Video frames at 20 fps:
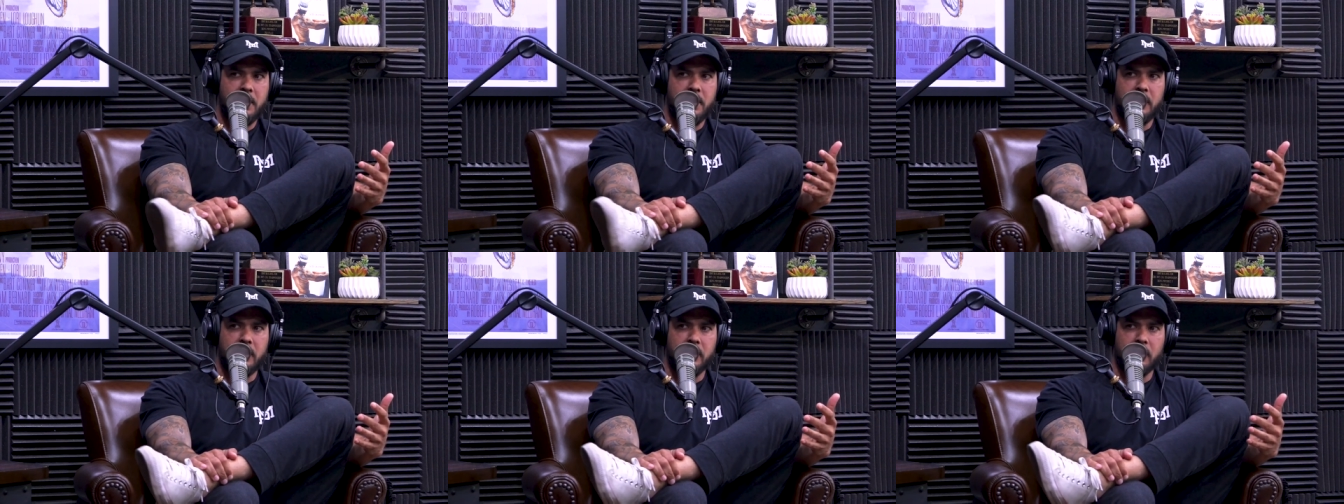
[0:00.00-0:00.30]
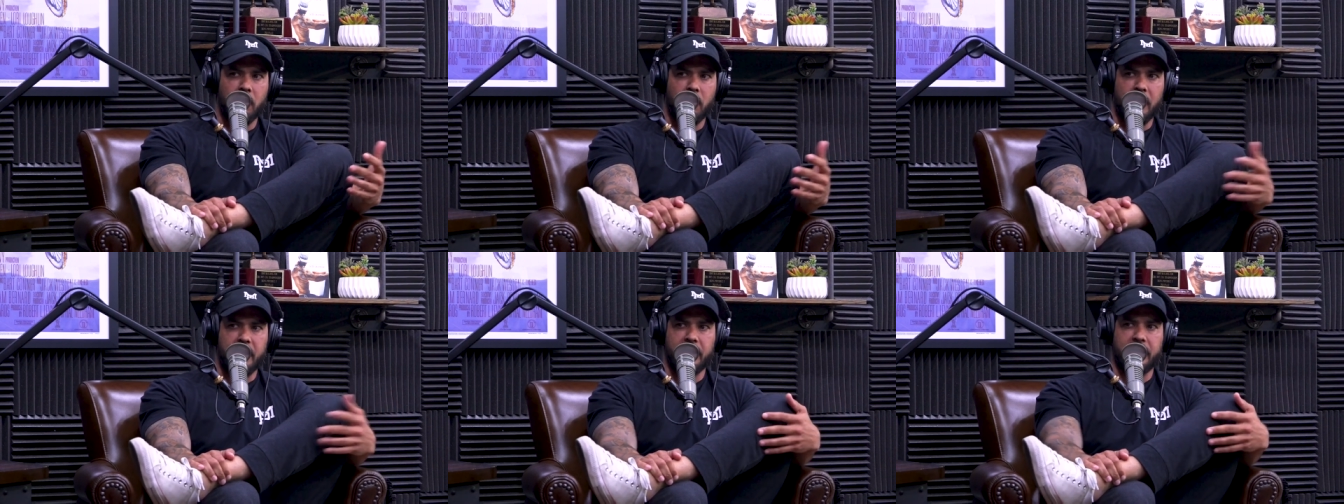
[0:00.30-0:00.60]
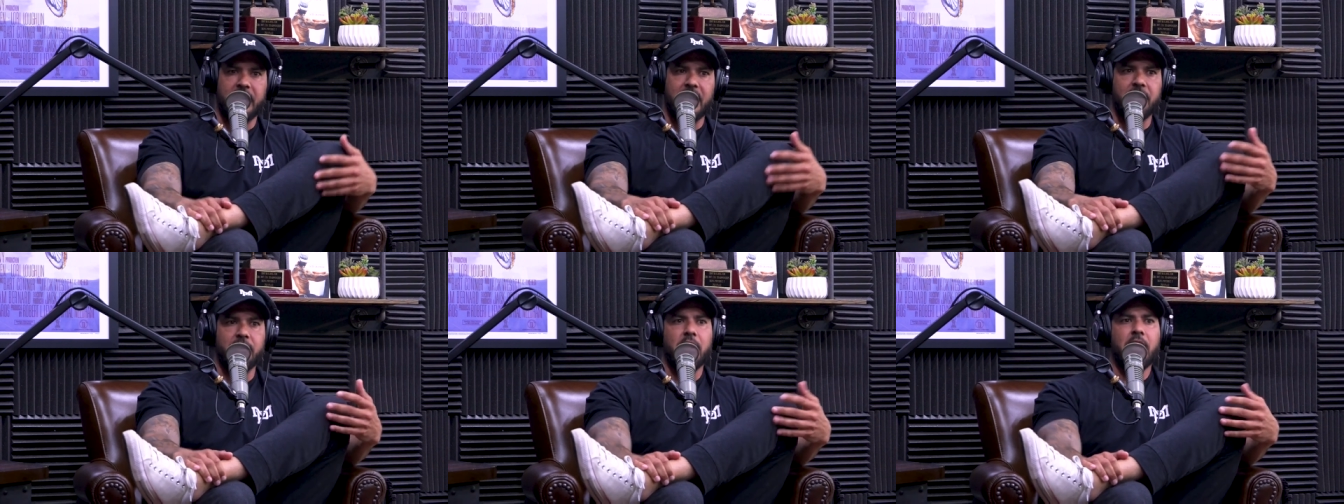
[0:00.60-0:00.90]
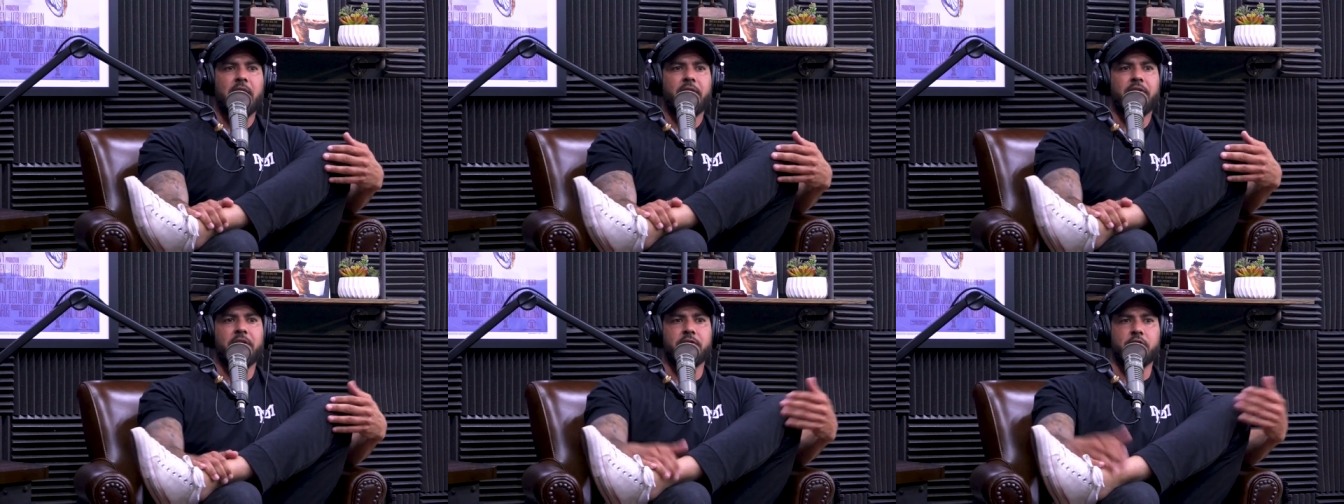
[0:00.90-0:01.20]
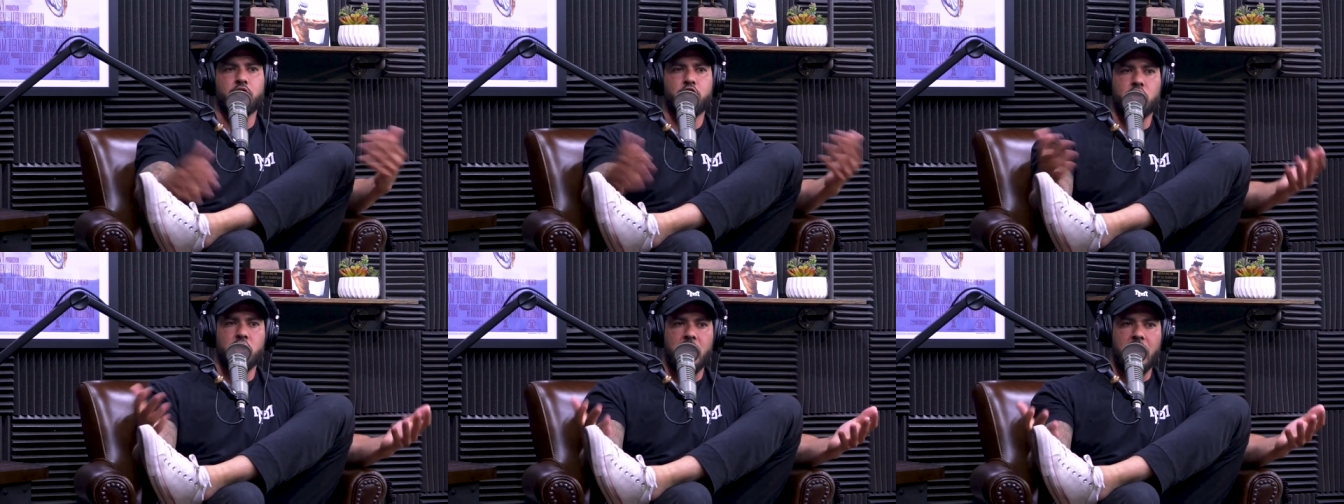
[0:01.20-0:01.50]
you know, and again, these are
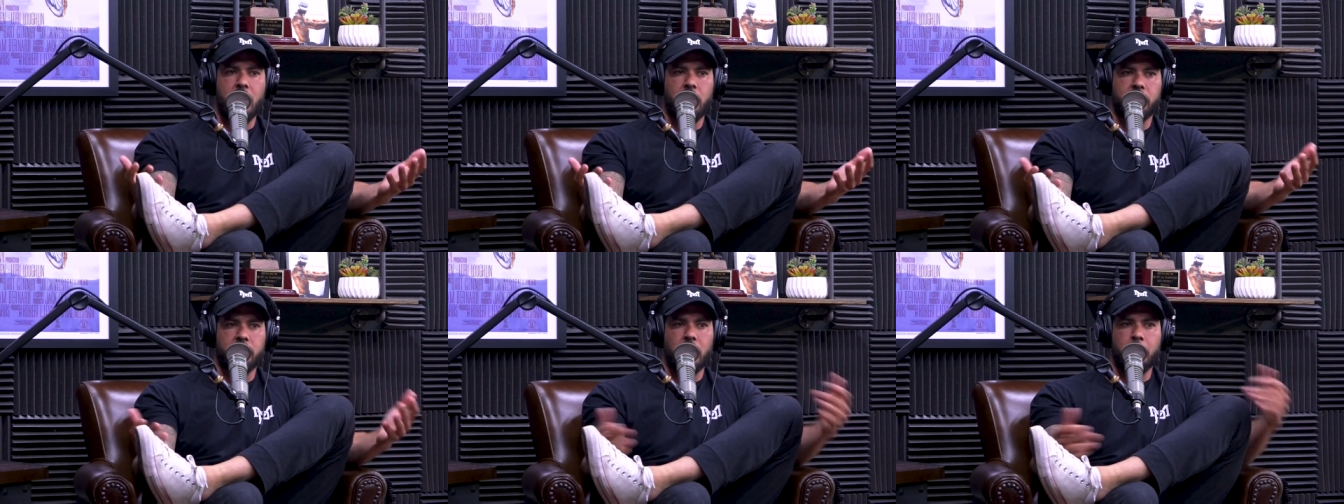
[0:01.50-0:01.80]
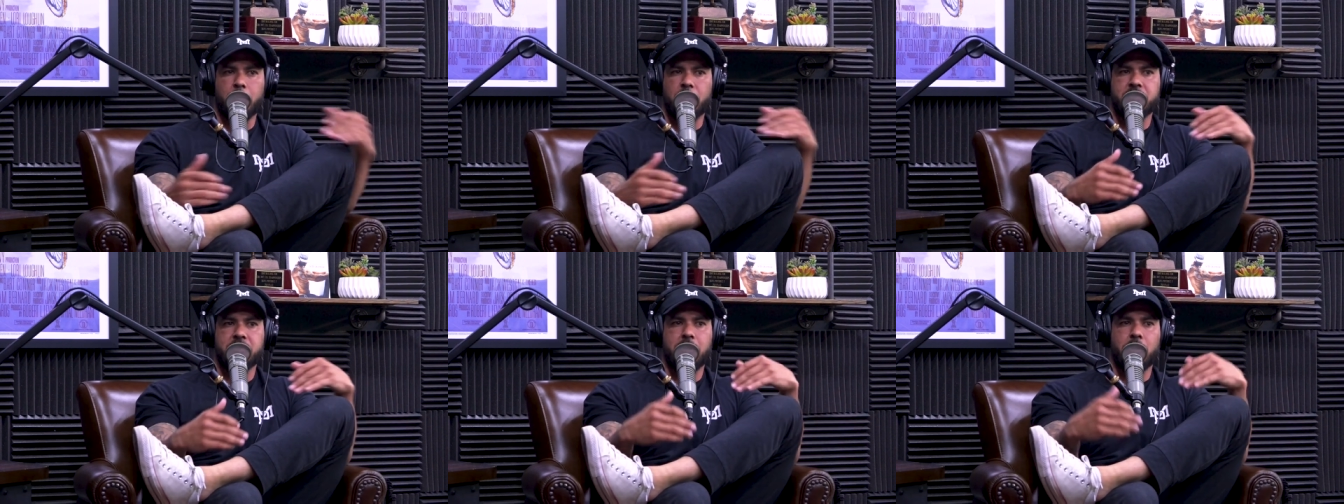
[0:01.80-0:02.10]
generic numbers.